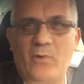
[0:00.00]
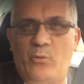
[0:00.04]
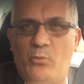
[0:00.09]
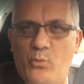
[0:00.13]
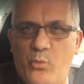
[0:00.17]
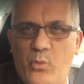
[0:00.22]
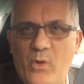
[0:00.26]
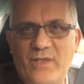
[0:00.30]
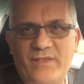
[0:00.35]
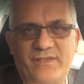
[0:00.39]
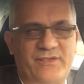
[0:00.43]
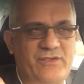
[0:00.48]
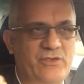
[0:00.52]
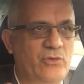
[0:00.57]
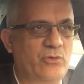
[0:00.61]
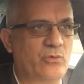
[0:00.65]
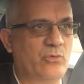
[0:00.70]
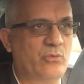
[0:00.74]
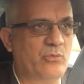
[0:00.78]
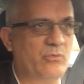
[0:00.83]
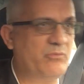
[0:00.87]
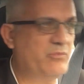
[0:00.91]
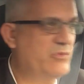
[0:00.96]
once
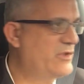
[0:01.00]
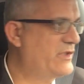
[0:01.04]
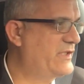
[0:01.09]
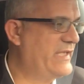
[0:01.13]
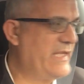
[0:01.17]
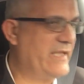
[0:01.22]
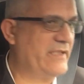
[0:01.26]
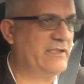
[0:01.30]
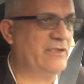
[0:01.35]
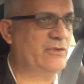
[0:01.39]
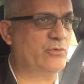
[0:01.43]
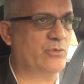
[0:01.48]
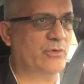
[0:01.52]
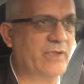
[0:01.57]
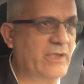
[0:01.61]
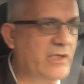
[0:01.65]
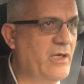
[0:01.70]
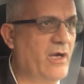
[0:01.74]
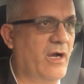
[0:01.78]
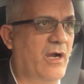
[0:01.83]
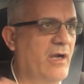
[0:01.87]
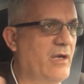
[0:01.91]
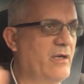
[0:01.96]
you get into the
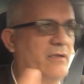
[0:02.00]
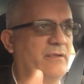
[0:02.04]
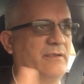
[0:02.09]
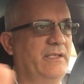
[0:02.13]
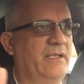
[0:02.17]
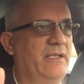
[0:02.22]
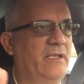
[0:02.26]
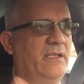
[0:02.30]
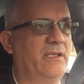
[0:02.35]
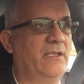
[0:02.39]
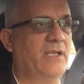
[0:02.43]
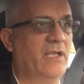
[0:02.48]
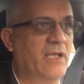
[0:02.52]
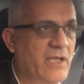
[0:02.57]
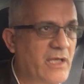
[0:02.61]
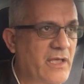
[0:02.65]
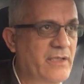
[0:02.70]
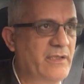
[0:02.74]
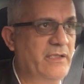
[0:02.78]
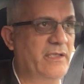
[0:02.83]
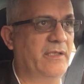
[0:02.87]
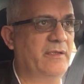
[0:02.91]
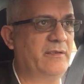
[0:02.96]
car, the
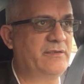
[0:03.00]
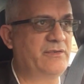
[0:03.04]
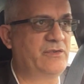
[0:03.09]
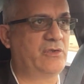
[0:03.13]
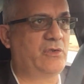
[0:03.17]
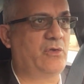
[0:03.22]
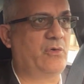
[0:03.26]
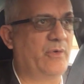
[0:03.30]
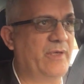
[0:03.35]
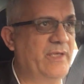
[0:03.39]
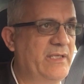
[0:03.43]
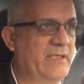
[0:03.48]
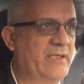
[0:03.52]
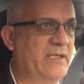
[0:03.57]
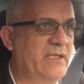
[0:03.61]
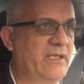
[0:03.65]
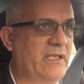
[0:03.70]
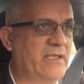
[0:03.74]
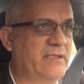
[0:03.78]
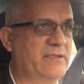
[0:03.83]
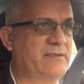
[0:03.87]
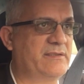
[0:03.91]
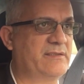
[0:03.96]
screen
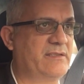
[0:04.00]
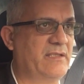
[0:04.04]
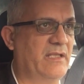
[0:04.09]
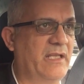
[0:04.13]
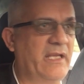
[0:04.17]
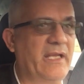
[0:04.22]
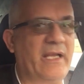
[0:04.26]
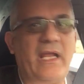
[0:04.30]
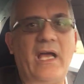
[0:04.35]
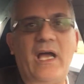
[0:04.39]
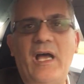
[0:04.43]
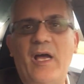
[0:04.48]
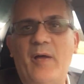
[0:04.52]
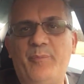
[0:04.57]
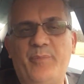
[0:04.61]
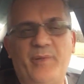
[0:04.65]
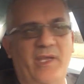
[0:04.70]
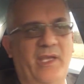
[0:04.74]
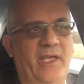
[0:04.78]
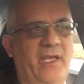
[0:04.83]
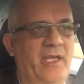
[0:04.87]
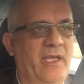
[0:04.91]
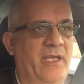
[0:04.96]
gets lit up
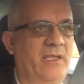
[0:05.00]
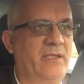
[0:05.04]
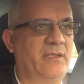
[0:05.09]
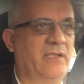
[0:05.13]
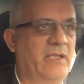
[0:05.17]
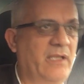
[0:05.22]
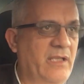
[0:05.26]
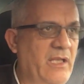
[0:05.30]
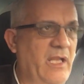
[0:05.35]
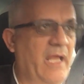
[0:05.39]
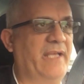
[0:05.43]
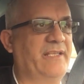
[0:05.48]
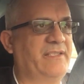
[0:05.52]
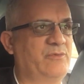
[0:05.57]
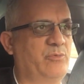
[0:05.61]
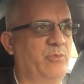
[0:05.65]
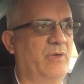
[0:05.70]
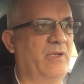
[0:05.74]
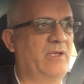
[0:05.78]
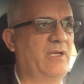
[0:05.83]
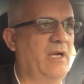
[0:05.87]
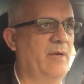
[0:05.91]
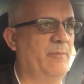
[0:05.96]
and the lights
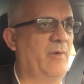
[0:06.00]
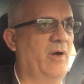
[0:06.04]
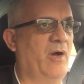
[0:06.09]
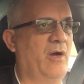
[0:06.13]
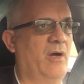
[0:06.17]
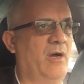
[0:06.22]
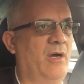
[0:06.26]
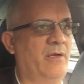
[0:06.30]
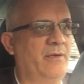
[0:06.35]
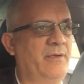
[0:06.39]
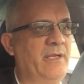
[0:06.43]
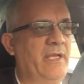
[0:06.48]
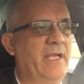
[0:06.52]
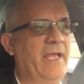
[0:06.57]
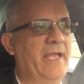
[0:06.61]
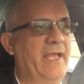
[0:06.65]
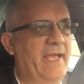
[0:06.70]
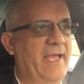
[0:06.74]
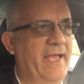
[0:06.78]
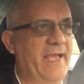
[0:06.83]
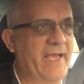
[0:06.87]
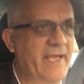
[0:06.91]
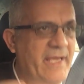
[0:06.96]
will come on.
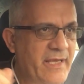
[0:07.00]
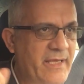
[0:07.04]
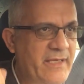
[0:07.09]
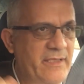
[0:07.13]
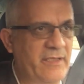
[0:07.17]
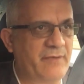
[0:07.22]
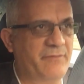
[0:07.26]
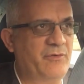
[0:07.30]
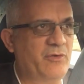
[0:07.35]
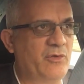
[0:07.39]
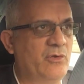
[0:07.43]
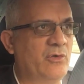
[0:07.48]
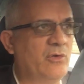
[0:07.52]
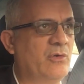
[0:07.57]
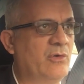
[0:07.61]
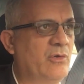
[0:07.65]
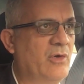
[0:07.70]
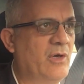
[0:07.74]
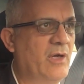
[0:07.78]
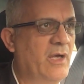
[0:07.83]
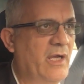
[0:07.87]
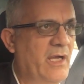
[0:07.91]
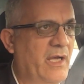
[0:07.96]
And if
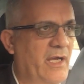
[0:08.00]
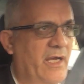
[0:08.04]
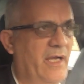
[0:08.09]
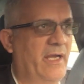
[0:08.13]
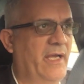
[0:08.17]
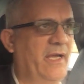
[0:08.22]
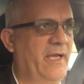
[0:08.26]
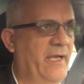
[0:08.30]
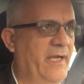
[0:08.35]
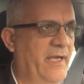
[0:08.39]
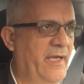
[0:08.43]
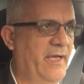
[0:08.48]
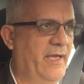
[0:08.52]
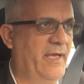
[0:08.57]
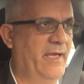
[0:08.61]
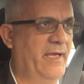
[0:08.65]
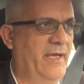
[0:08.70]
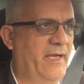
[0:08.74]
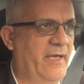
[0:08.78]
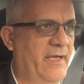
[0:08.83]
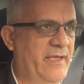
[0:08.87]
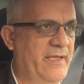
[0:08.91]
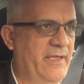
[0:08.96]
you
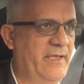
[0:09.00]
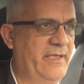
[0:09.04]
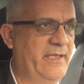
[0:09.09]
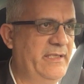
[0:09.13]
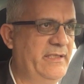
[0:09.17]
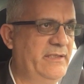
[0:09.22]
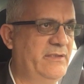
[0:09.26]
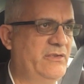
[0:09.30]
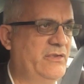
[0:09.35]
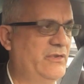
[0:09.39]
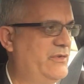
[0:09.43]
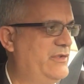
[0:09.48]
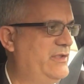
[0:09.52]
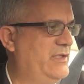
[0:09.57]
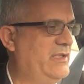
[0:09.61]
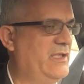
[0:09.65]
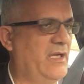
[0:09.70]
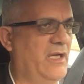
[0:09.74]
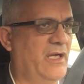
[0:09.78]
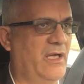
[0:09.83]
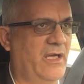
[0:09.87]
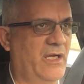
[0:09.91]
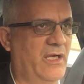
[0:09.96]
hit
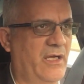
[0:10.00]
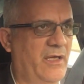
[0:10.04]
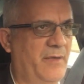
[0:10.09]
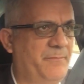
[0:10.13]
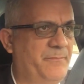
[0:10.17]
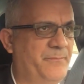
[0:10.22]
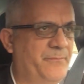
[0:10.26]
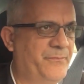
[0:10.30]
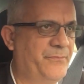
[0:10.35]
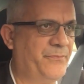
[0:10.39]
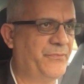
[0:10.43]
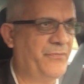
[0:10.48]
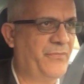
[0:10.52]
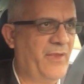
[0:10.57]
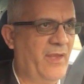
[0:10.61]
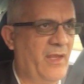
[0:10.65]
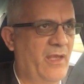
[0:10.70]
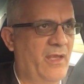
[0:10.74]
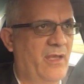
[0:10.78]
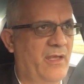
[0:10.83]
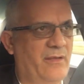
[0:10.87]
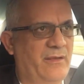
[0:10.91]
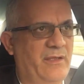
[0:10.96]

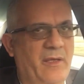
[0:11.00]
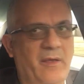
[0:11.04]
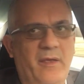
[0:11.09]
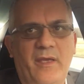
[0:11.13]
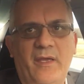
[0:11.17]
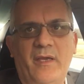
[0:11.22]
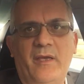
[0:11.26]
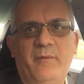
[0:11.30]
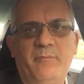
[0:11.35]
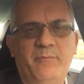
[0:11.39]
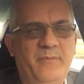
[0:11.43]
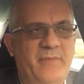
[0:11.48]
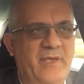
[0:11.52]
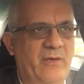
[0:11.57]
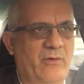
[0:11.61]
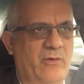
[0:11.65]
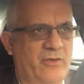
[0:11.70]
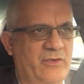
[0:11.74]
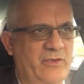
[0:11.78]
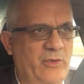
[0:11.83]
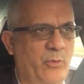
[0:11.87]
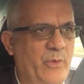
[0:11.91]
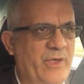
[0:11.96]
the
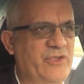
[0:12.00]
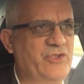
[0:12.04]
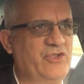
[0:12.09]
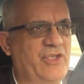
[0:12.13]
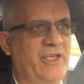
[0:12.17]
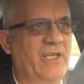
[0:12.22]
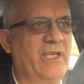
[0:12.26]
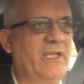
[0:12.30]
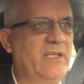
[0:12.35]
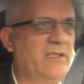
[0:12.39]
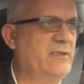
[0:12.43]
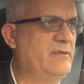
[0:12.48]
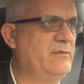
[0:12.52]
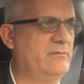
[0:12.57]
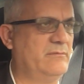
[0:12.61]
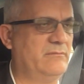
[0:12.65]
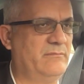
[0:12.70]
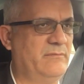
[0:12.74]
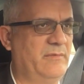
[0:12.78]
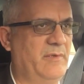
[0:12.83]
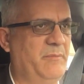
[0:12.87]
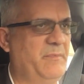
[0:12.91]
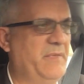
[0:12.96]
mirror, the windshield,
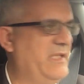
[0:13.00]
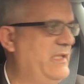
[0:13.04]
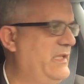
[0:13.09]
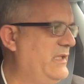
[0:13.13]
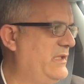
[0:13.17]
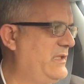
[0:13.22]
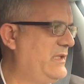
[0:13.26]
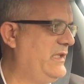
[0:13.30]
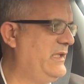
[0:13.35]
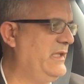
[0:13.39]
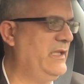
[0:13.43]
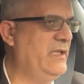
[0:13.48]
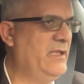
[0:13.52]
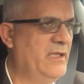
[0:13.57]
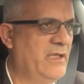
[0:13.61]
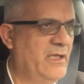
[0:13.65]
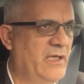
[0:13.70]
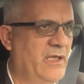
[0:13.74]
immediately